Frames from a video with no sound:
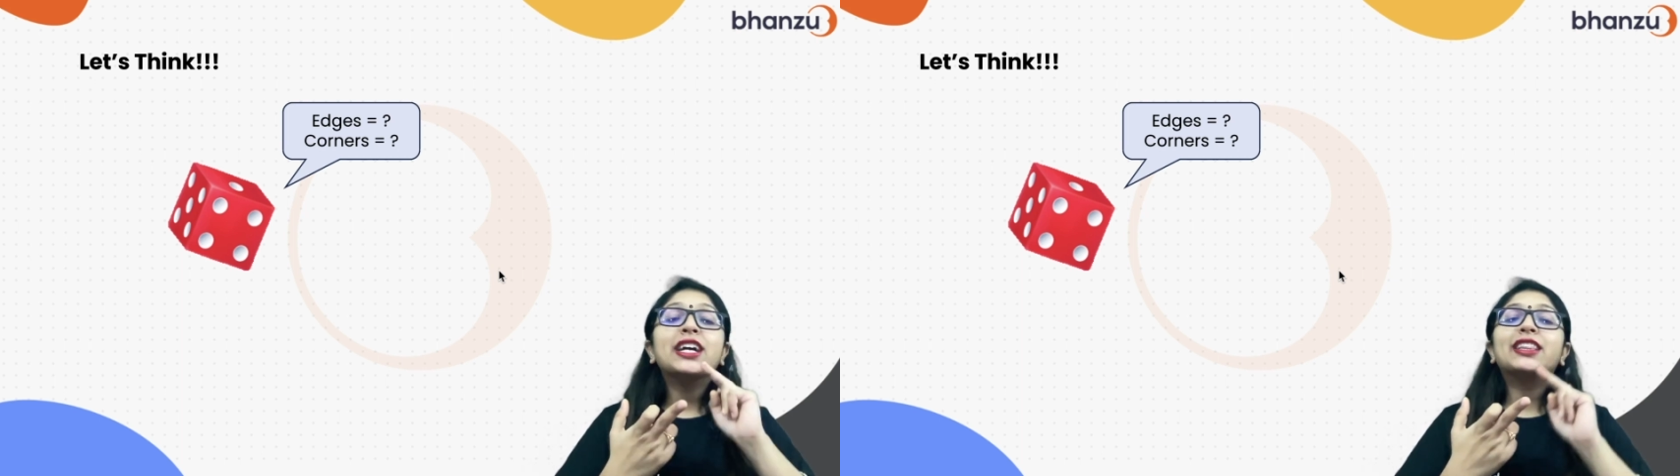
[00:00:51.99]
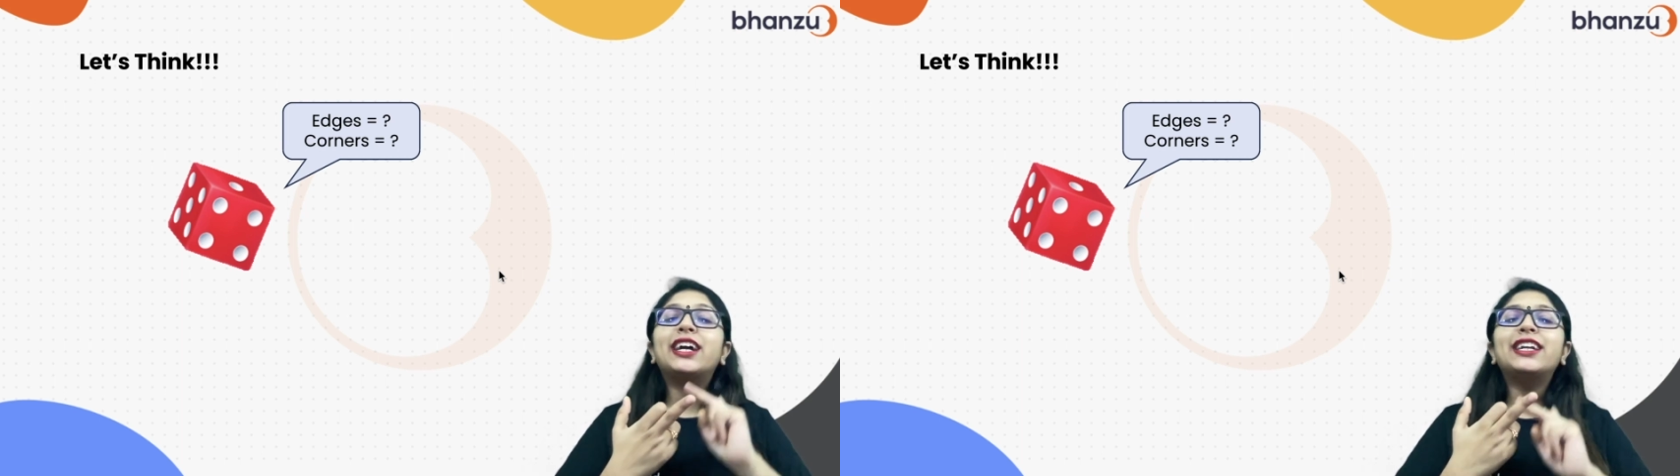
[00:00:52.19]

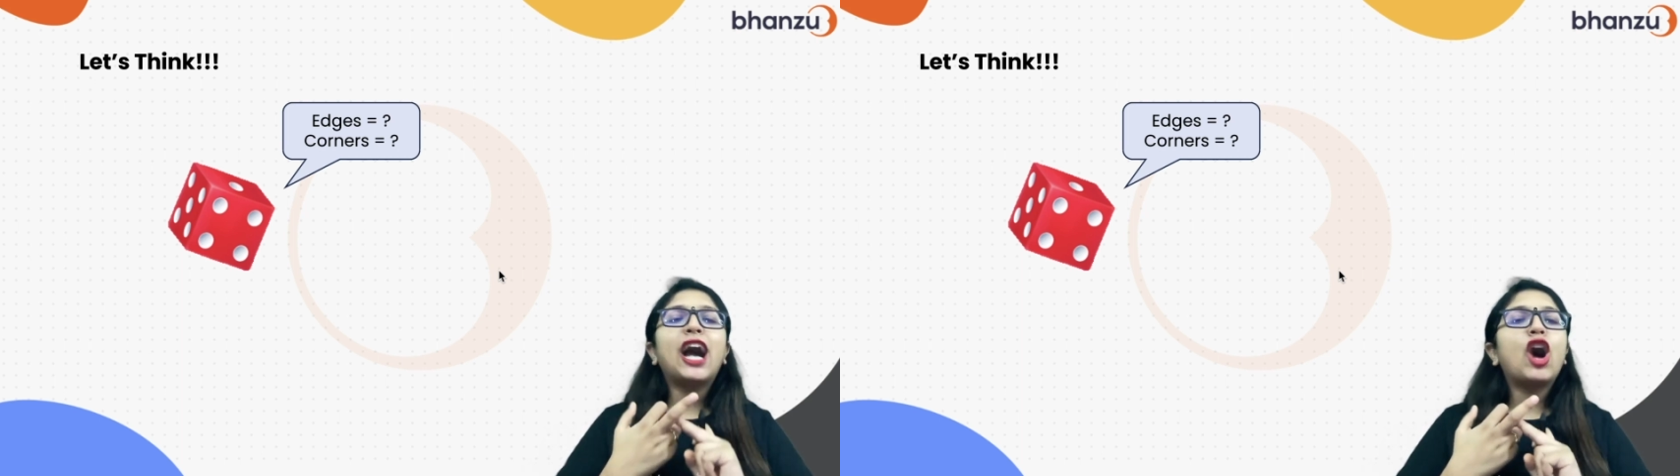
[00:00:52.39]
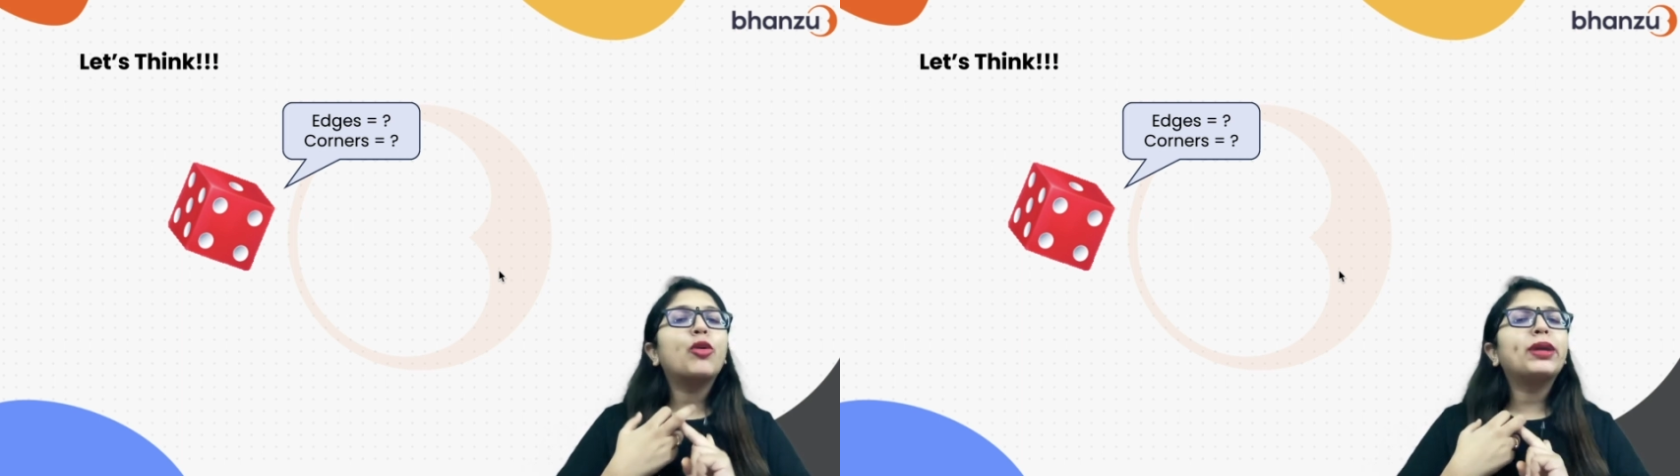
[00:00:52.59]
that
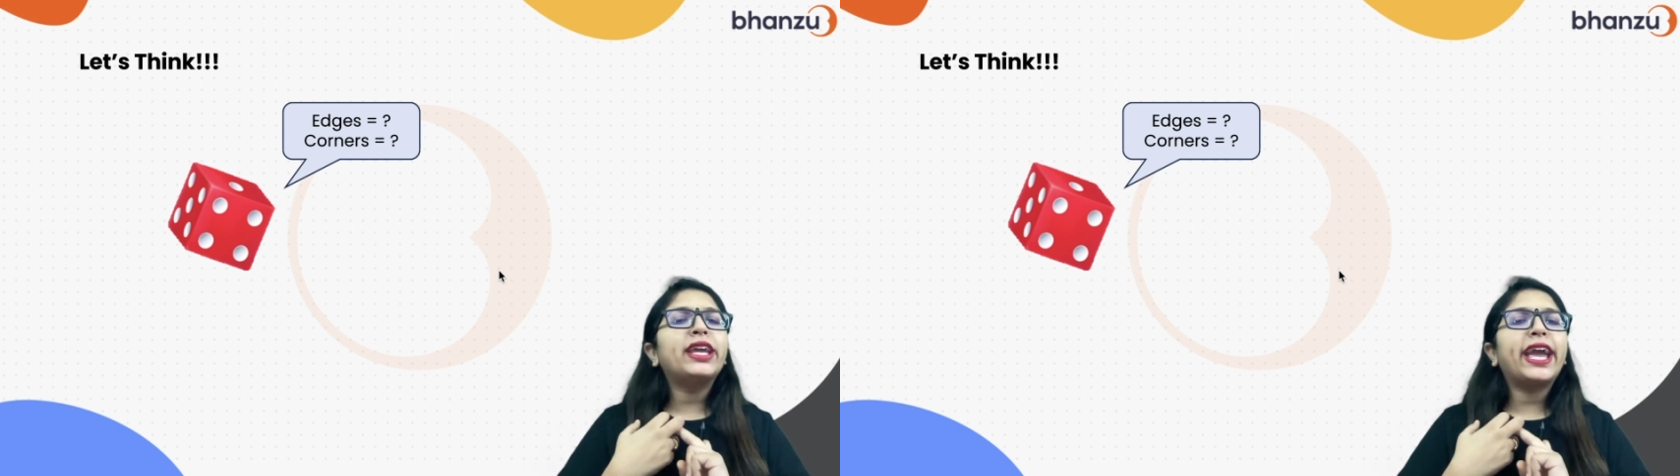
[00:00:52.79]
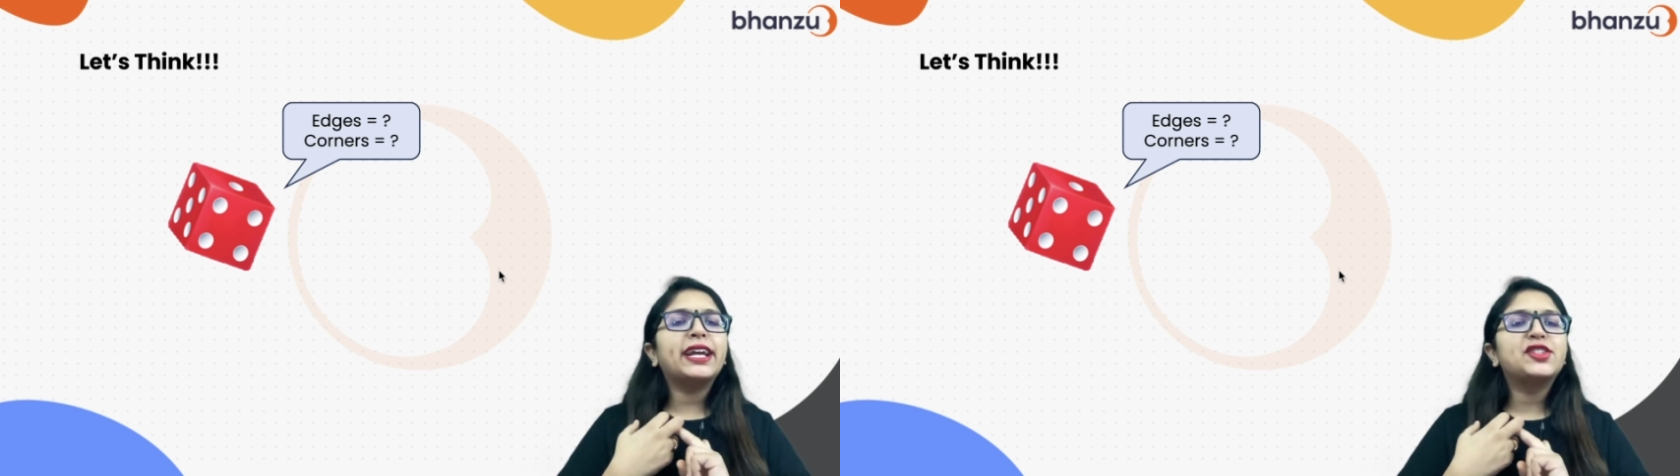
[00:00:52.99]
how
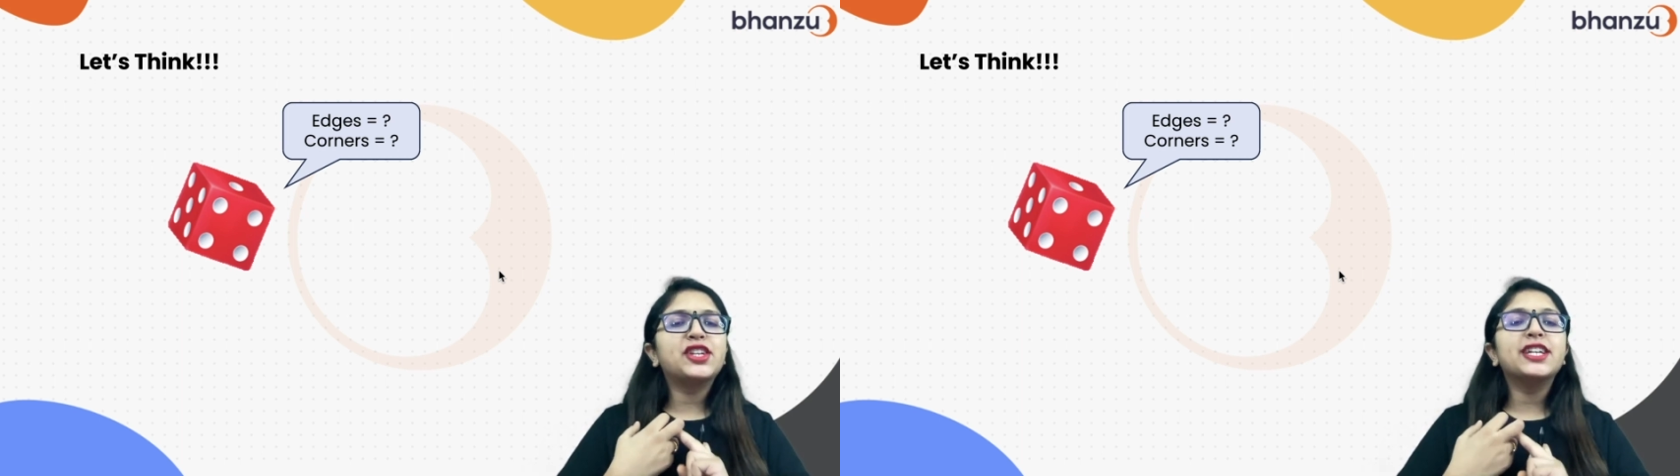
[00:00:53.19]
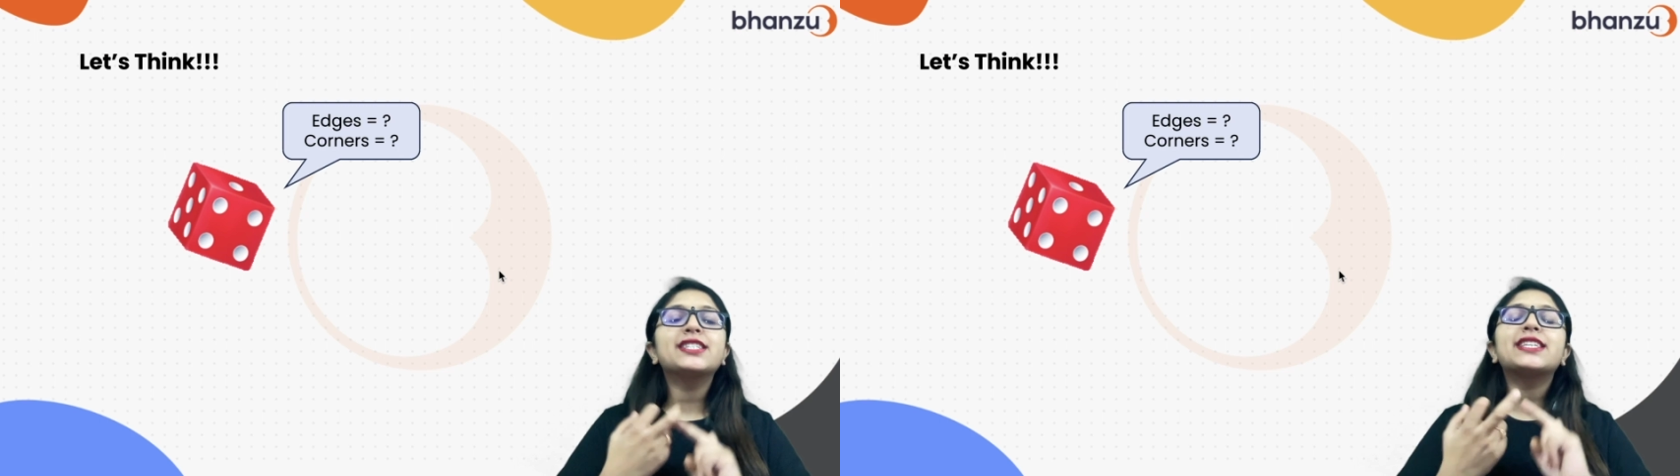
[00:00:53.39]
many
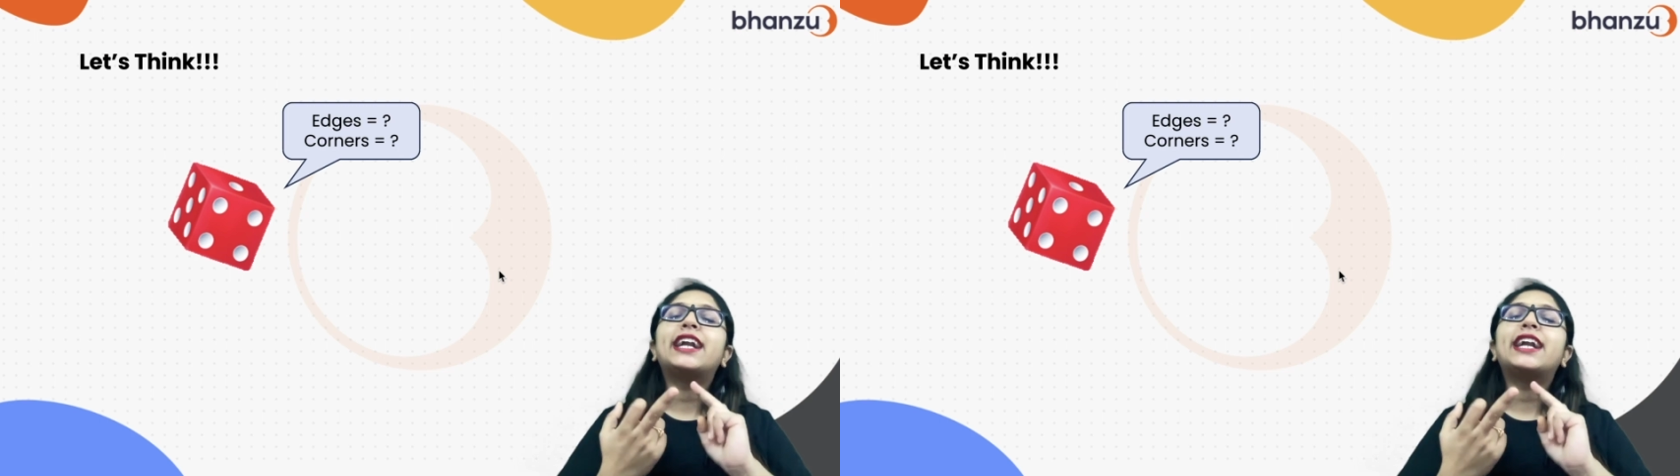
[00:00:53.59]
edges